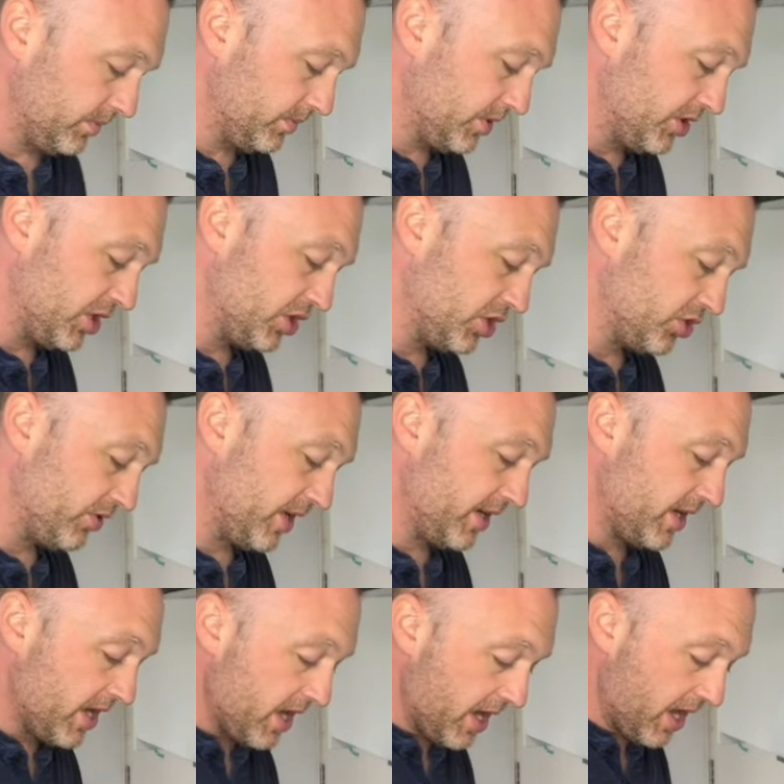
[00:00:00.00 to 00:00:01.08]
incisions are in,
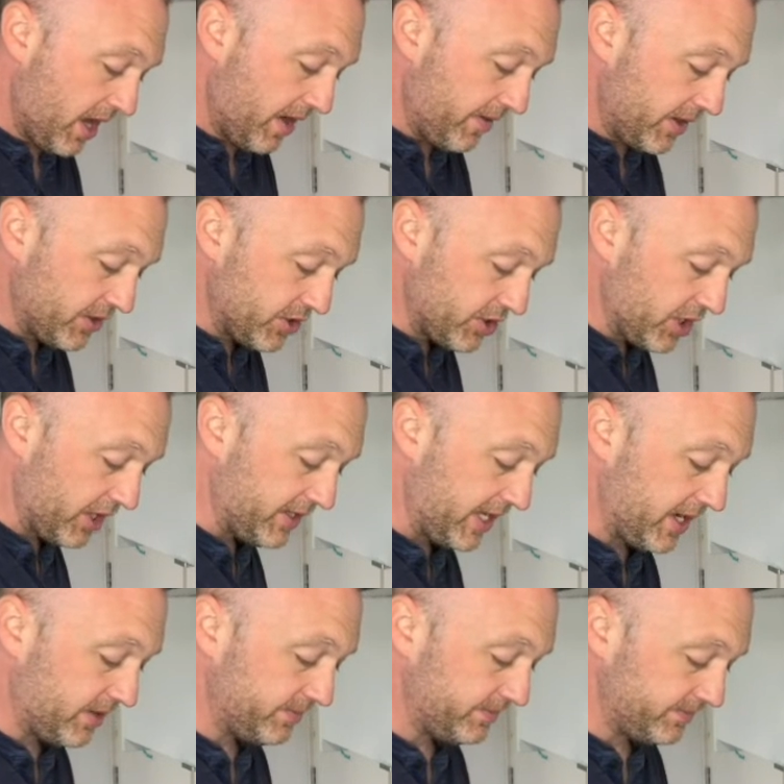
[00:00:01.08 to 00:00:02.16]
and then just cut
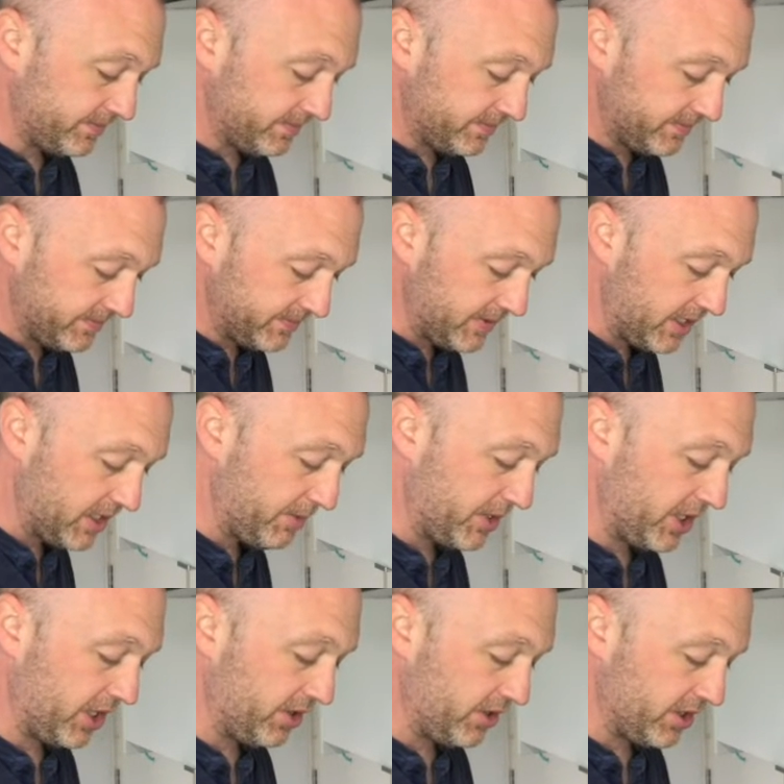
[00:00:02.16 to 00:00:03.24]
down, and then we
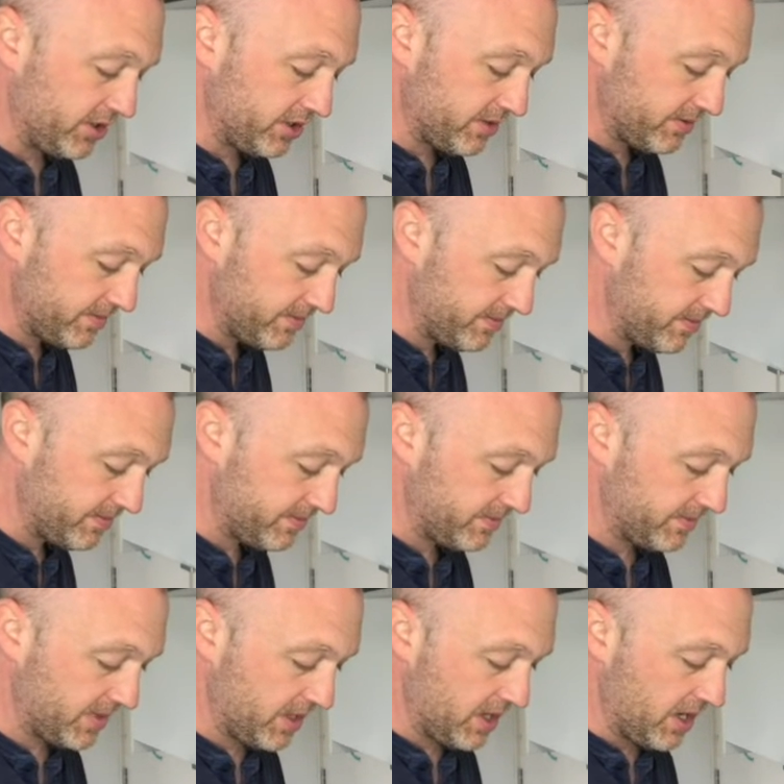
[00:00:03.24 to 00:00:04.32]
get a nice
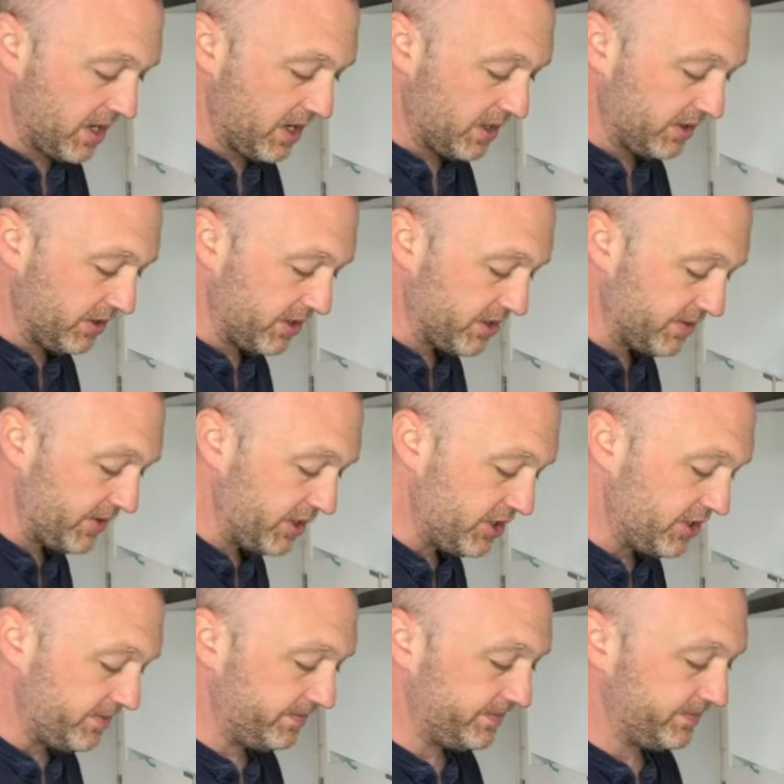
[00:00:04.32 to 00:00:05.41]
dice of onion.